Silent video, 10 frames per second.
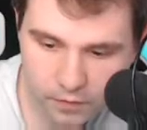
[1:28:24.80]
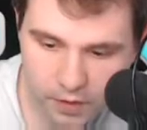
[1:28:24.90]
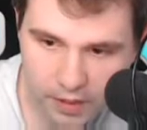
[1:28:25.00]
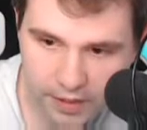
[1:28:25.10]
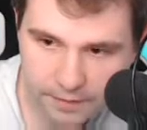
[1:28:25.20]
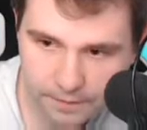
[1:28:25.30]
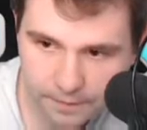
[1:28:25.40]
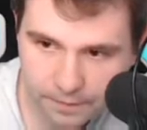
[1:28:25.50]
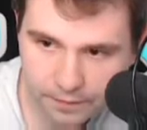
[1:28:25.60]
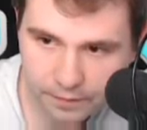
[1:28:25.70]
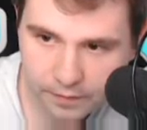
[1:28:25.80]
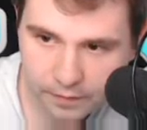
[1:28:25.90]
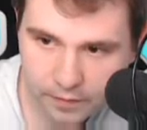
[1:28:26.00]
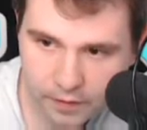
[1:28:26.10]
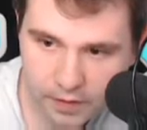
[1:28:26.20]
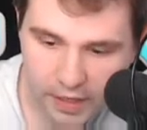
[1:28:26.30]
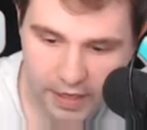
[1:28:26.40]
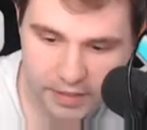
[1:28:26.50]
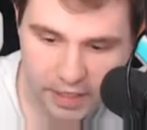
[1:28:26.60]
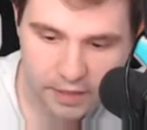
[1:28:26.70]
Okay.
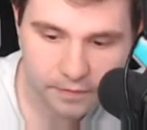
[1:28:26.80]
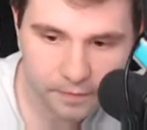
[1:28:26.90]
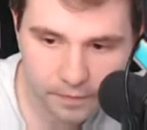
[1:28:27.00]
And dead.